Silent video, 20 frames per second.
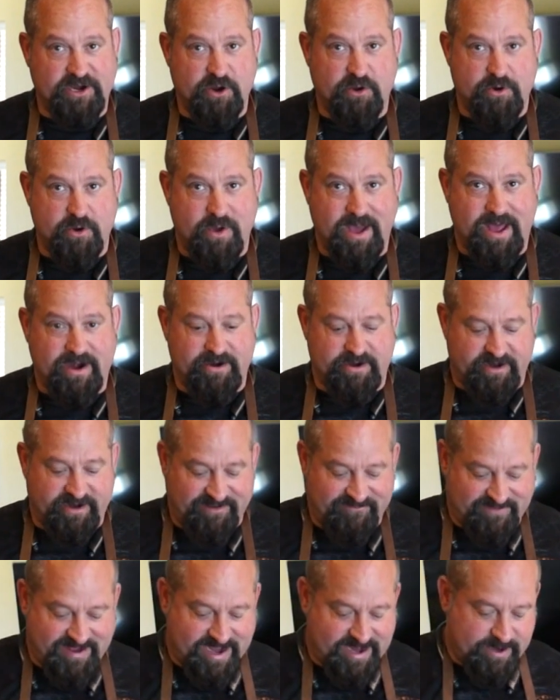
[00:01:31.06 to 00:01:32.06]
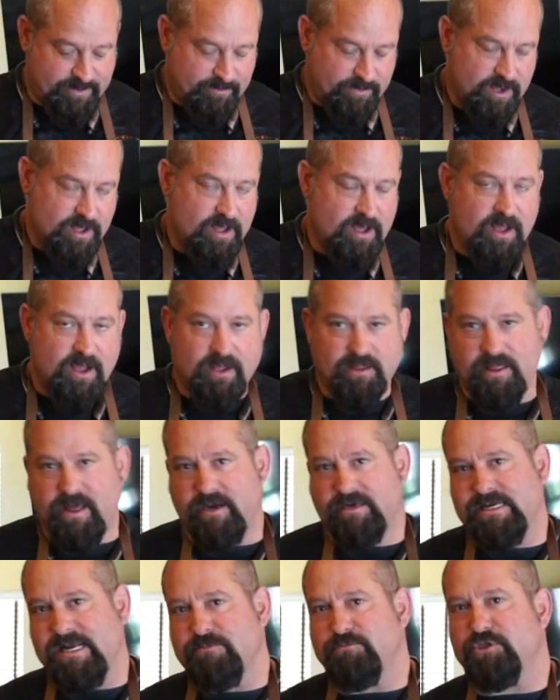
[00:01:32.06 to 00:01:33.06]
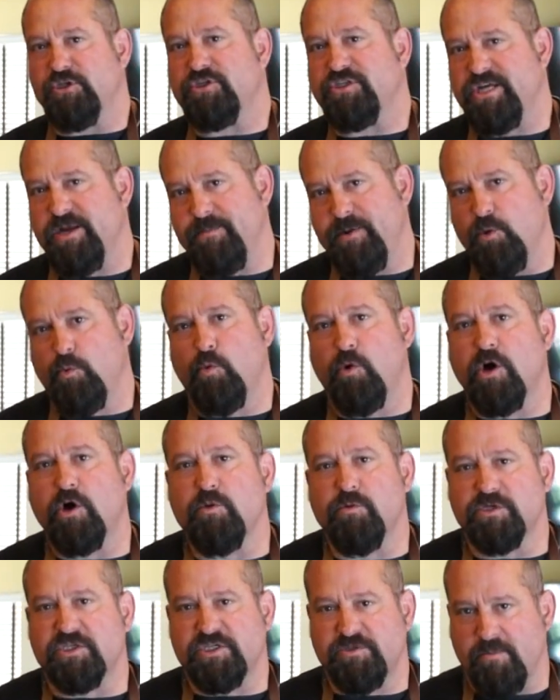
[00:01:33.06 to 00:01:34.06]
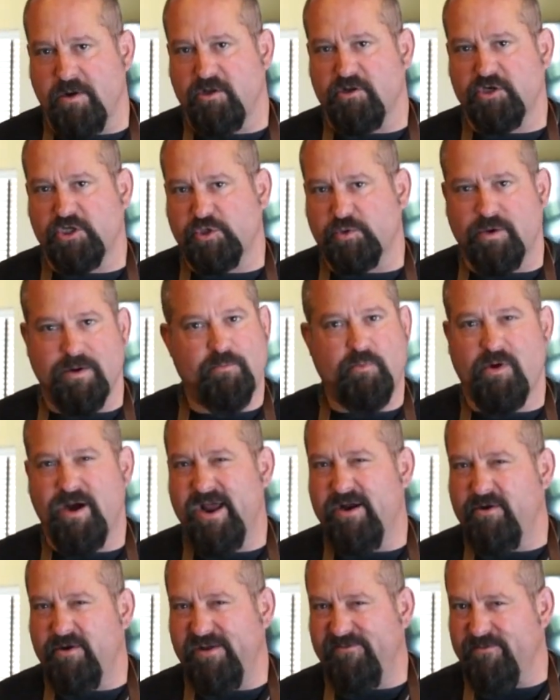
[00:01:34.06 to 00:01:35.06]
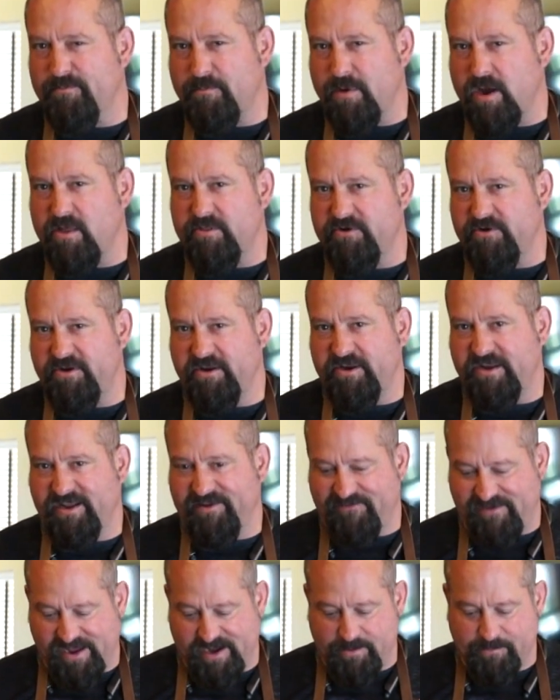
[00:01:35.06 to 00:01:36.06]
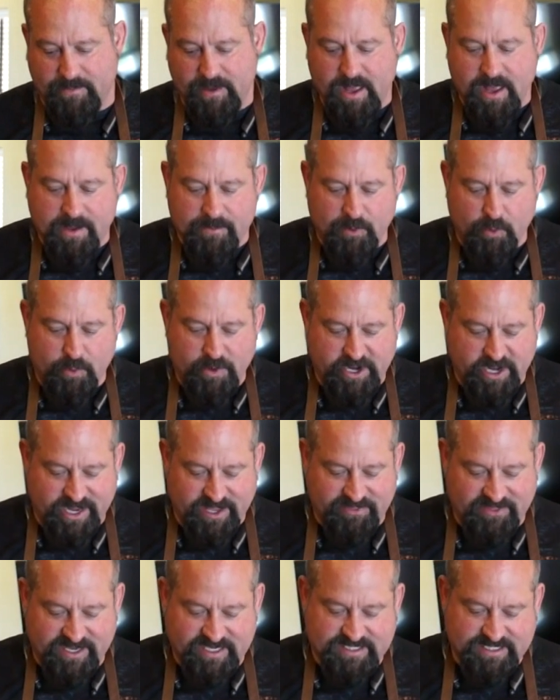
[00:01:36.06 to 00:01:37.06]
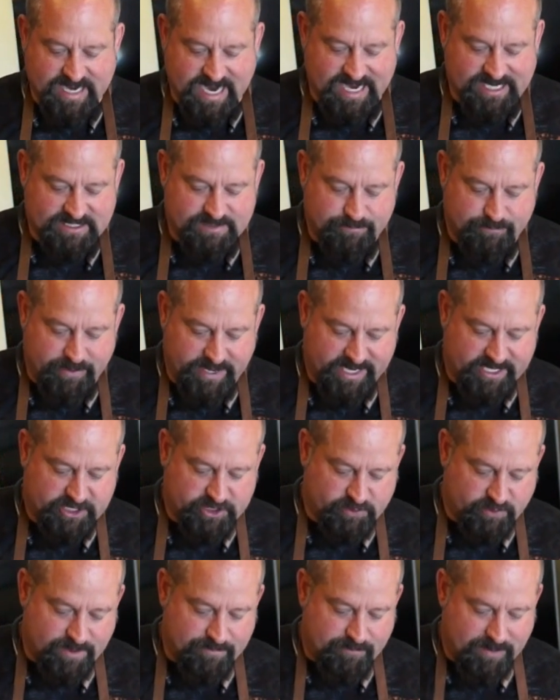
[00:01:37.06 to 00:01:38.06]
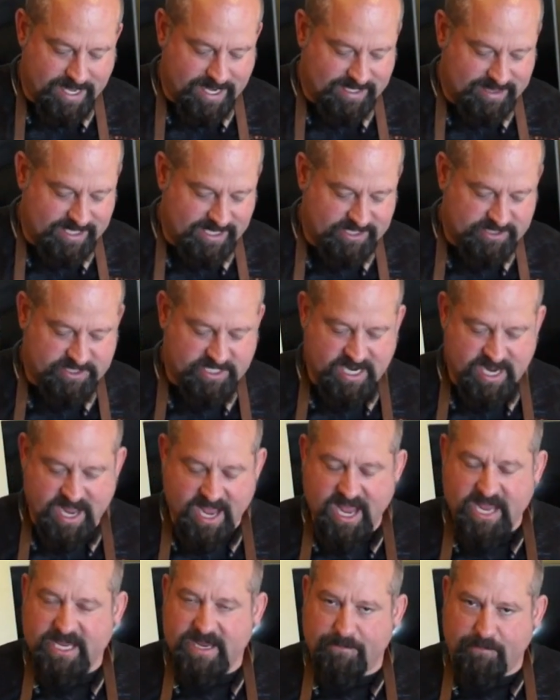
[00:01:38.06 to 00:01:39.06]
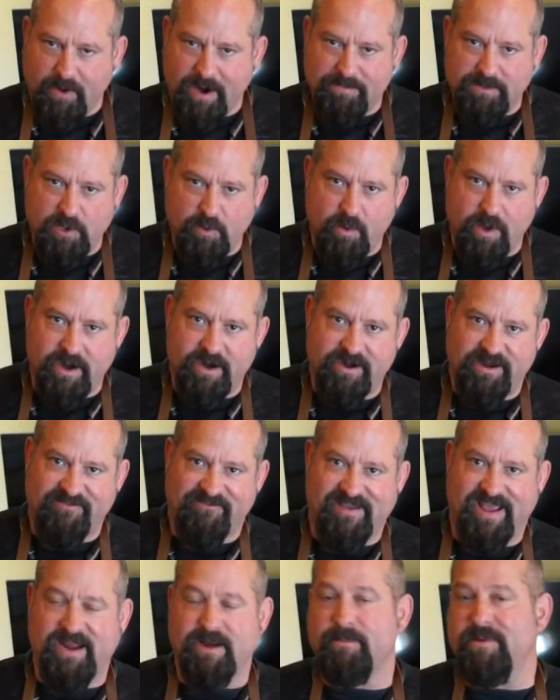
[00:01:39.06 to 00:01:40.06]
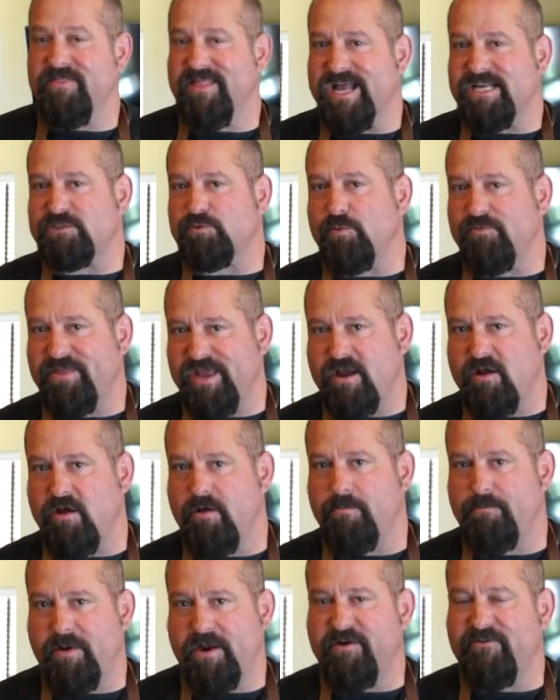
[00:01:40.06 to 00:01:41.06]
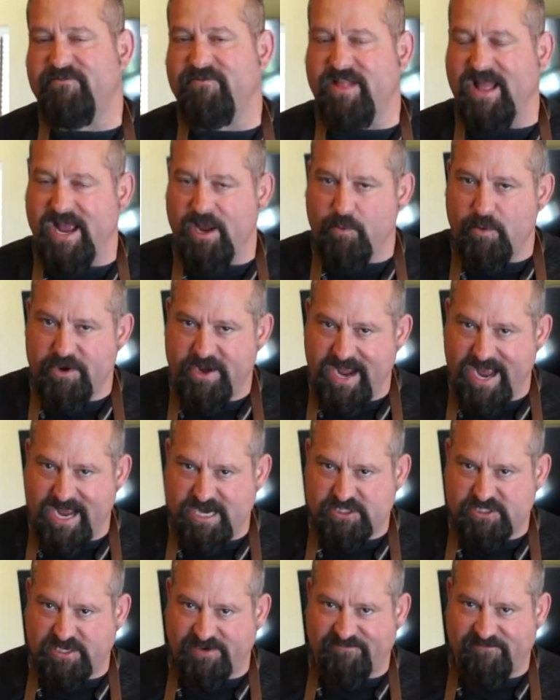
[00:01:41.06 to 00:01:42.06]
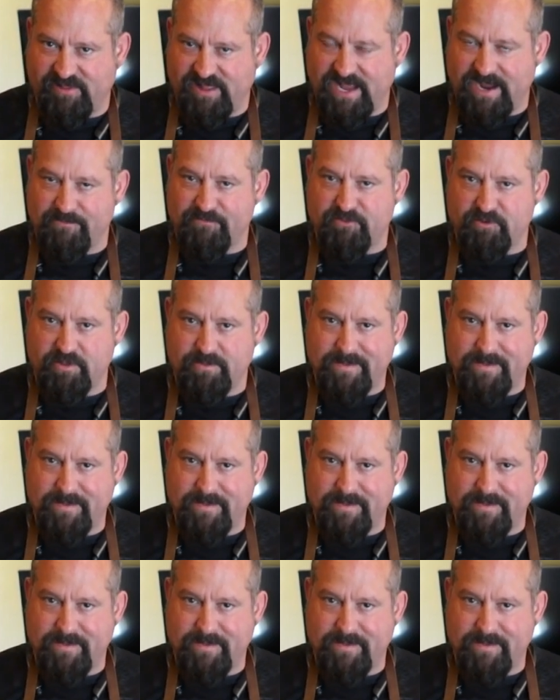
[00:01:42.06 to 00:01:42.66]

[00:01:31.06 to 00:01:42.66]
don't know how to devein them. A lot of times you'll see me work with smaller shrimp where I don't even bother to devein them. But when you get these nice big shrimp like this, you probably want to devein them, and that's what they call butterflying when you actually fillet them through the